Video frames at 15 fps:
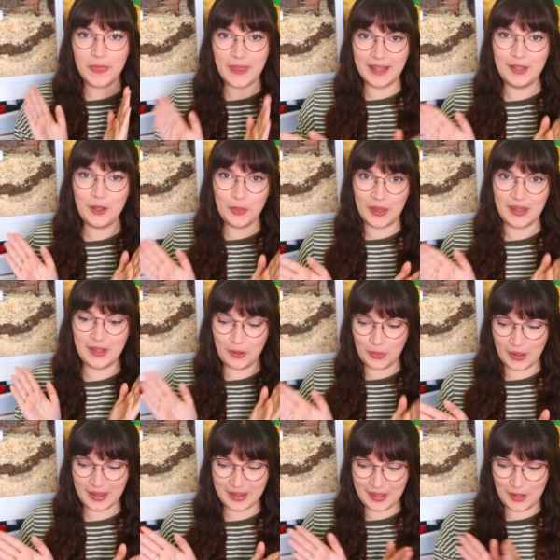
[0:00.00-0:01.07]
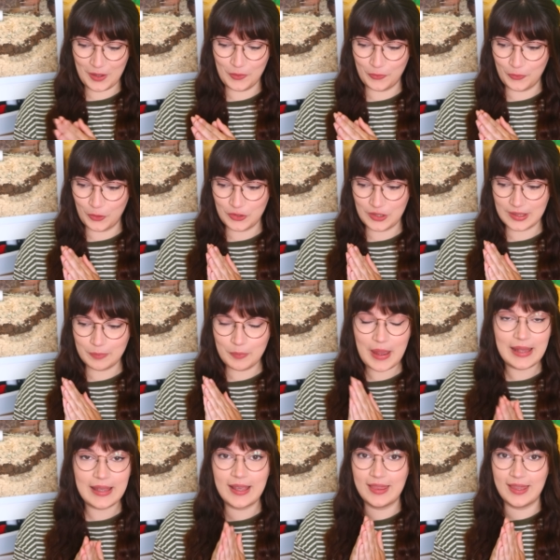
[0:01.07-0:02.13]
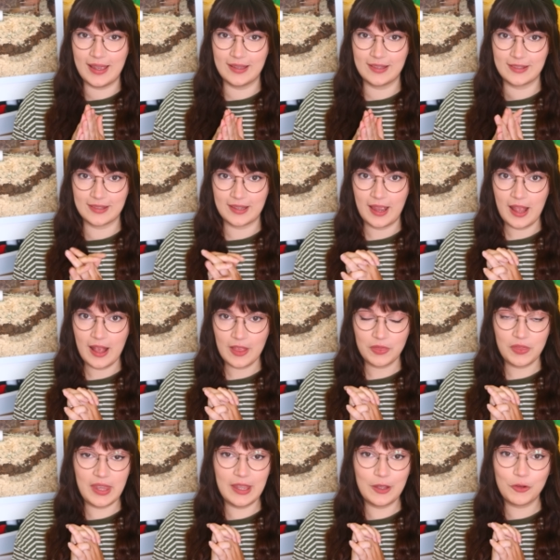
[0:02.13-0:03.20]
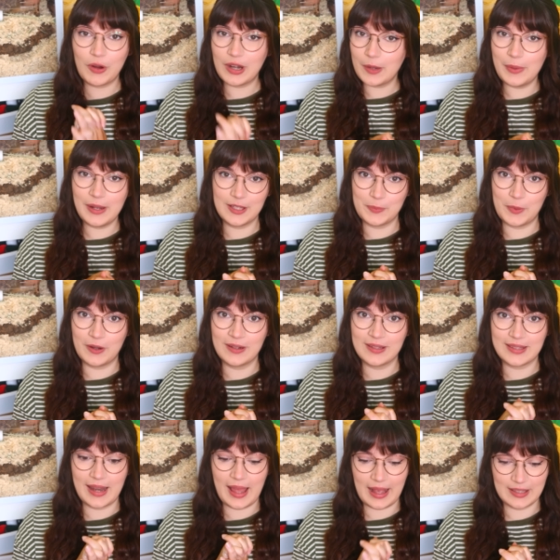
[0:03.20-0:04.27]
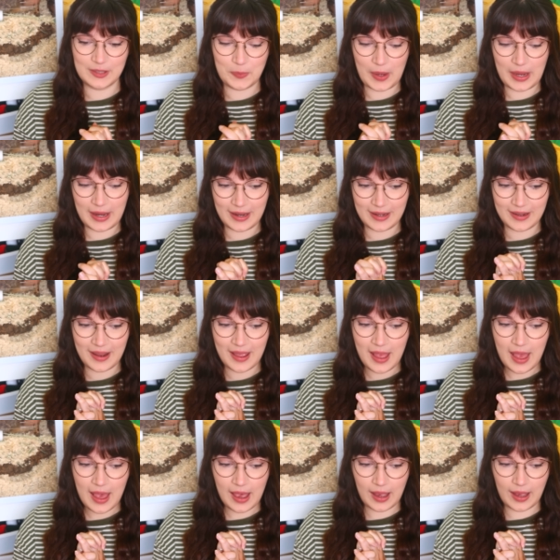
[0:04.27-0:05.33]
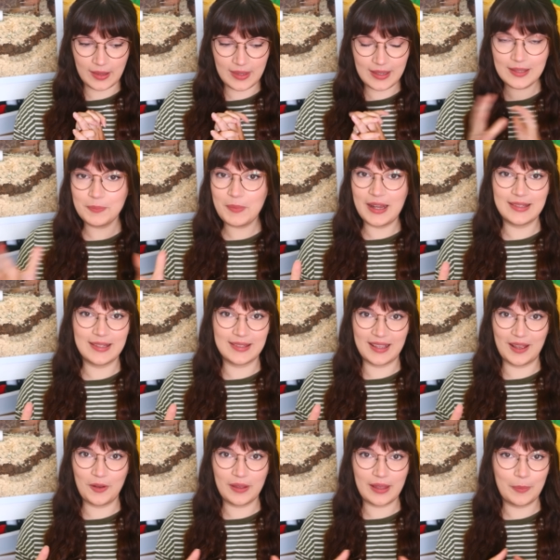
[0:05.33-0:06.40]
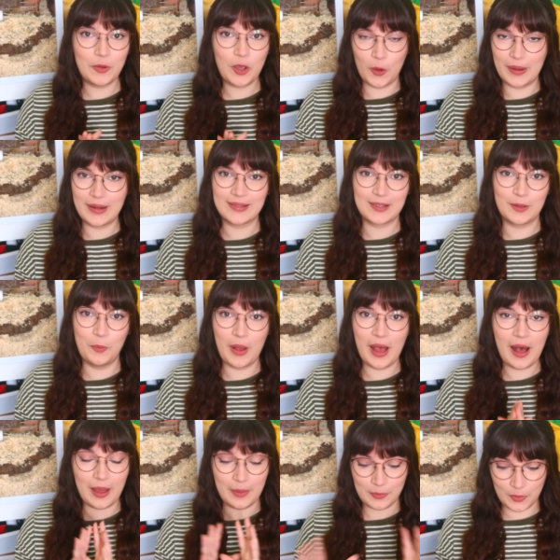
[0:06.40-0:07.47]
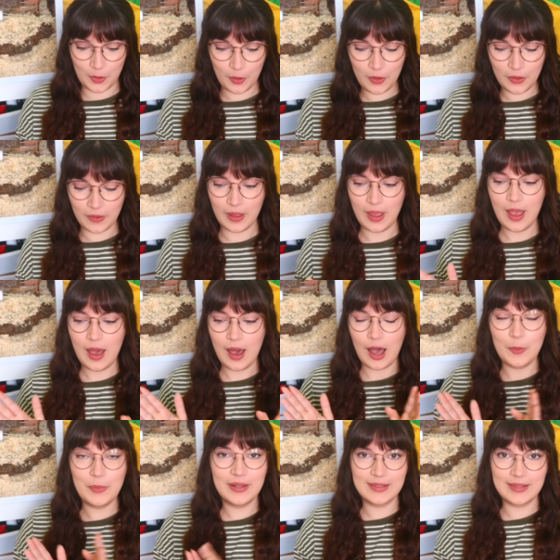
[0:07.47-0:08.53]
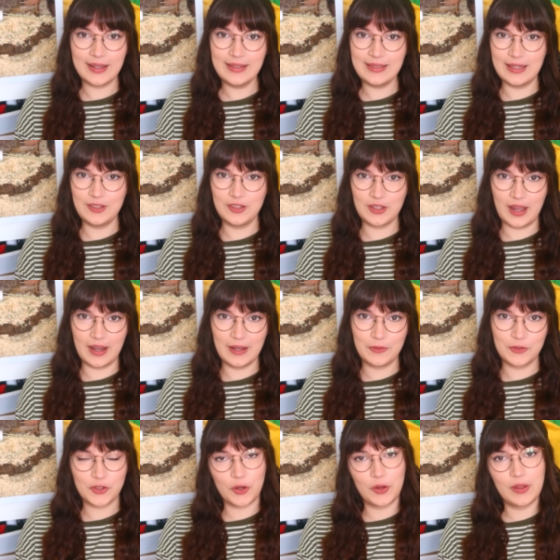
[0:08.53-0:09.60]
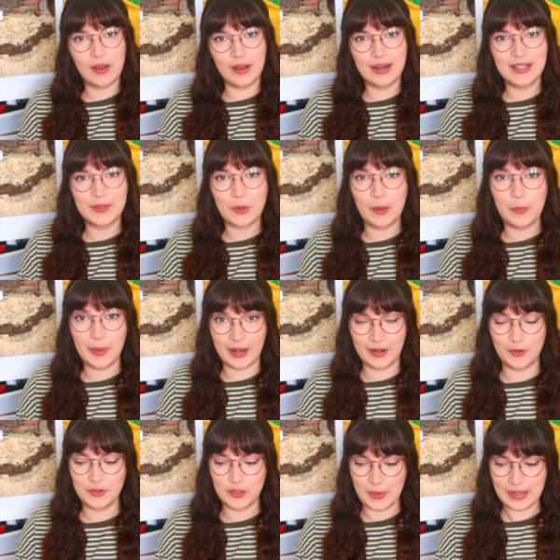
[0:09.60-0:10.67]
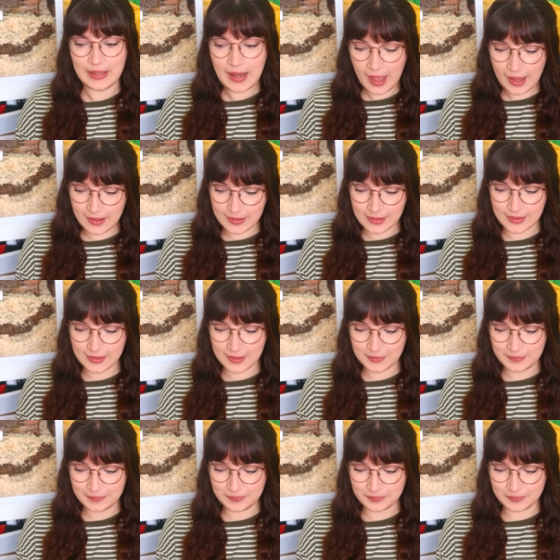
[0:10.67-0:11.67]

Thank you, thank you, thank you for just making this the incredible experience that it has been. And this makes it sound like I'm going somewhere I'm not. I'm excited to kind of show you guys what I plan on doing next.